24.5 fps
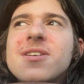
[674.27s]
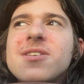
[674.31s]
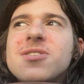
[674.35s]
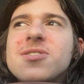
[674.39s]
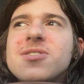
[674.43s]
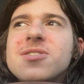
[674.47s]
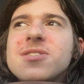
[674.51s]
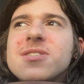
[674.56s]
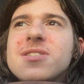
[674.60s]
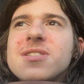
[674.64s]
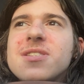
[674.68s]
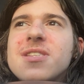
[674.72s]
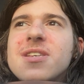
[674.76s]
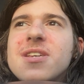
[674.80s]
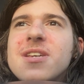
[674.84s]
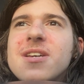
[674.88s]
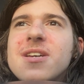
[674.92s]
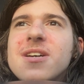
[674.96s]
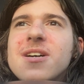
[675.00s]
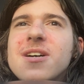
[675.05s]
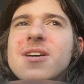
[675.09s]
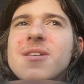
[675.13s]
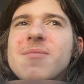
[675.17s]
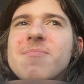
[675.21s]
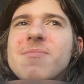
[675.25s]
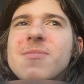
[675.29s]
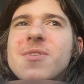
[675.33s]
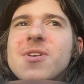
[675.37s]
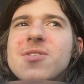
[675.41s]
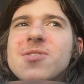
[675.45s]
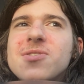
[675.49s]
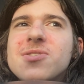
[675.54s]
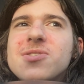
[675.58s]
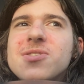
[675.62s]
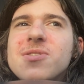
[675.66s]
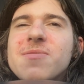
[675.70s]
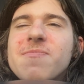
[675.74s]
Just the,
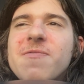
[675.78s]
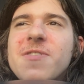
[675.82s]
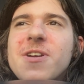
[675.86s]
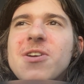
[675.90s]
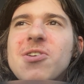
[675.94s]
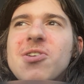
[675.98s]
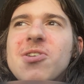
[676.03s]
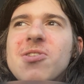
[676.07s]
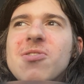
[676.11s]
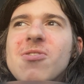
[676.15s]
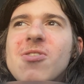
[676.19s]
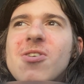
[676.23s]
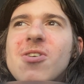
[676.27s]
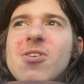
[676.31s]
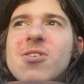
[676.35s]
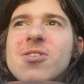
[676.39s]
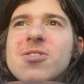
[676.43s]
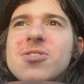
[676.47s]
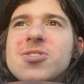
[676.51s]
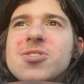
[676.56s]
there's some very long